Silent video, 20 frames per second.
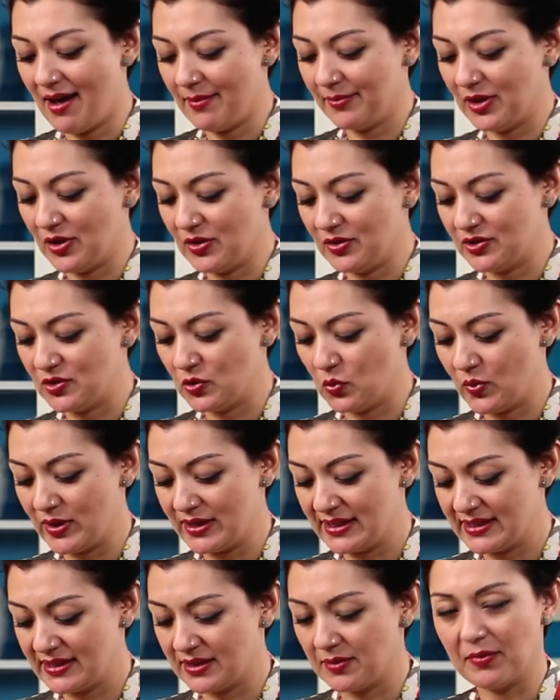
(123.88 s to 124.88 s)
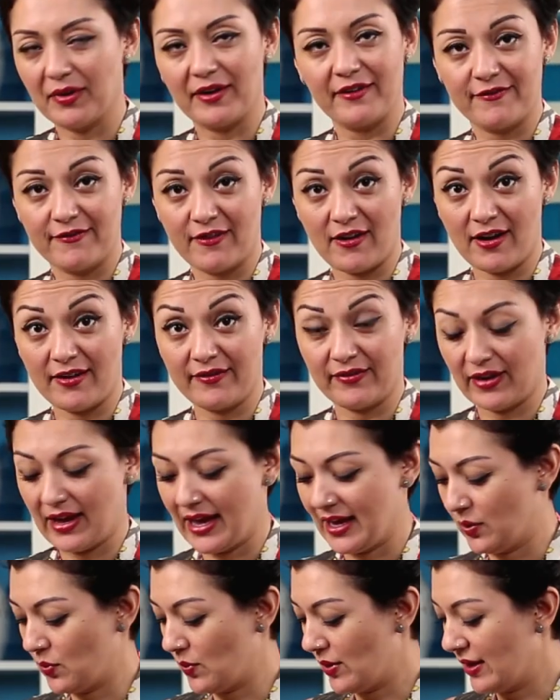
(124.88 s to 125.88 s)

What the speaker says: I'm going to whisk my 5 egg